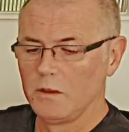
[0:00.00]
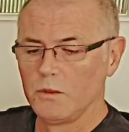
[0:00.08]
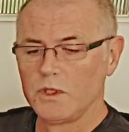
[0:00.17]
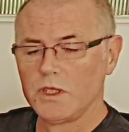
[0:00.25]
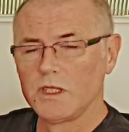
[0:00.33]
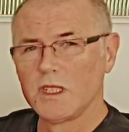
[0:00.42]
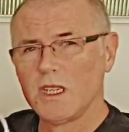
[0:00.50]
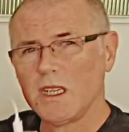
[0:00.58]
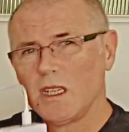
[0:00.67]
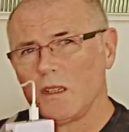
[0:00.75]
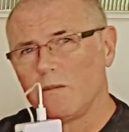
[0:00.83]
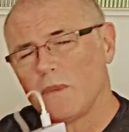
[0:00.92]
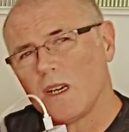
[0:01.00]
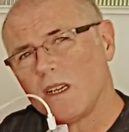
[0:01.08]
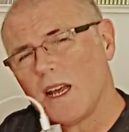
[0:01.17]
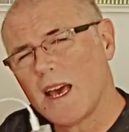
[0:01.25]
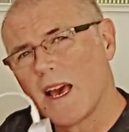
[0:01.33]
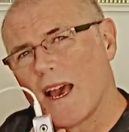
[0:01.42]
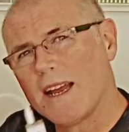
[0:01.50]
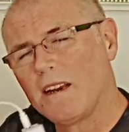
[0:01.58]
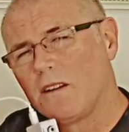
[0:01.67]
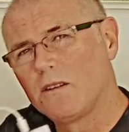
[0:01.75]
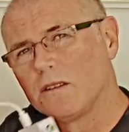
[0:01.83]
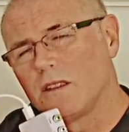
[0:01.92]
which is an
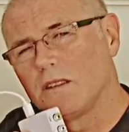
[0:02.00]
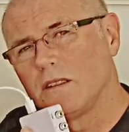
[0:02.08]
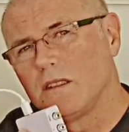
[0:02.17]
analog